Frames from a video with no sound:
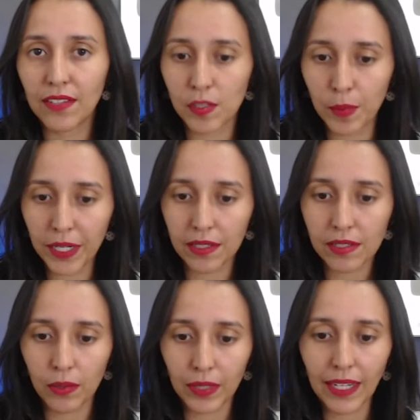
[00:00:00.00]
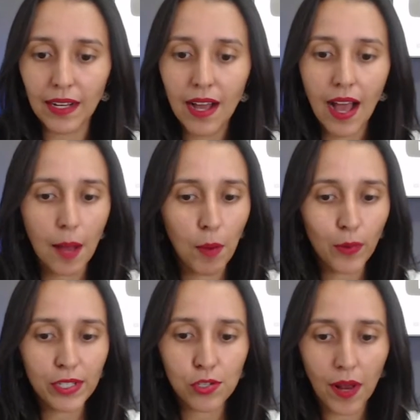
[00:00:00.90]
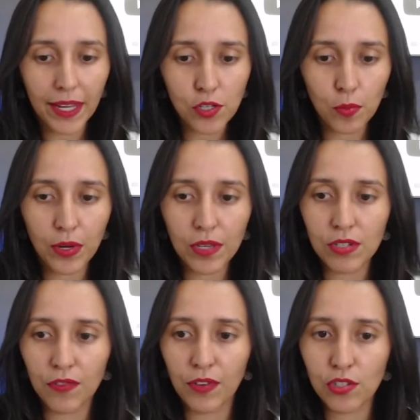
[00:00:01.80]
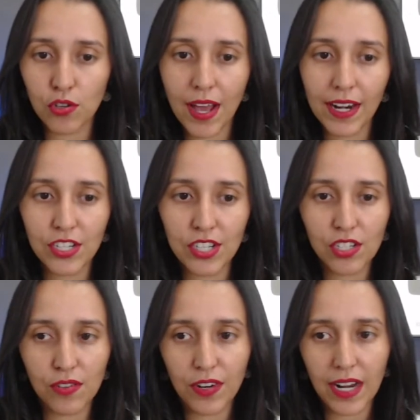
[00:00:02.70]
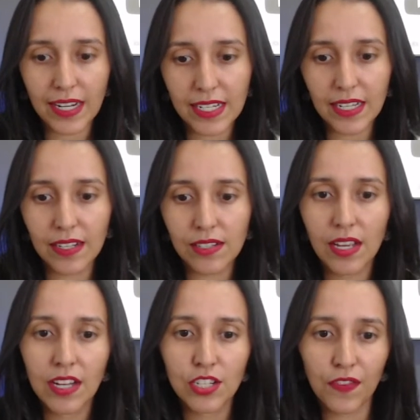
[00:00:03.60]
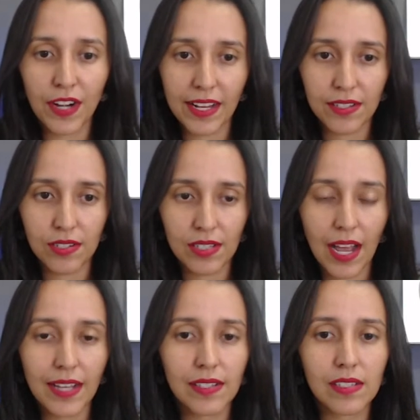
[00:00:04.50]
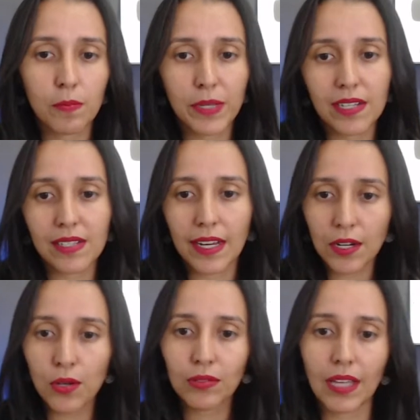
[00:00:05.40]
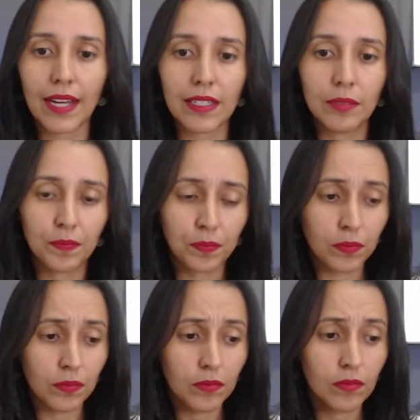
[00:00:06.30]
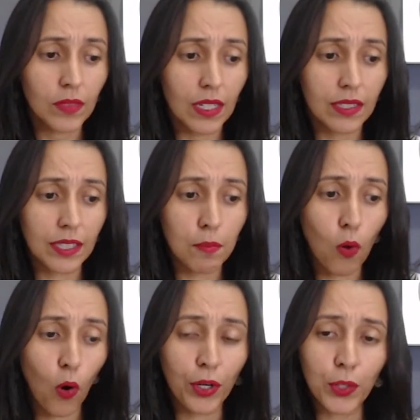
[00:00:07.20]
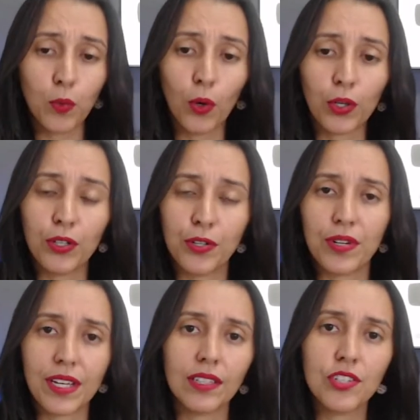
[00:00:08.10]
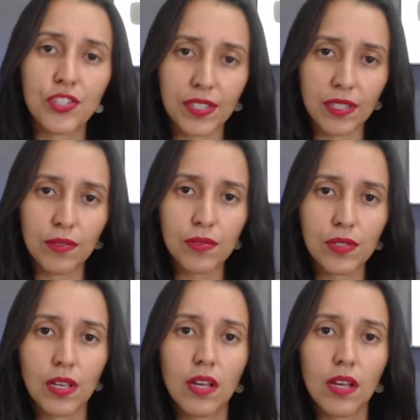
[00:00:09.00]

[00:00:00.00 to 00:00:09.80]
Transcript: speakers, okay? I'm always trying to bring you different strategies, different ideas, different exercises, because I know that the more you work on your English skills,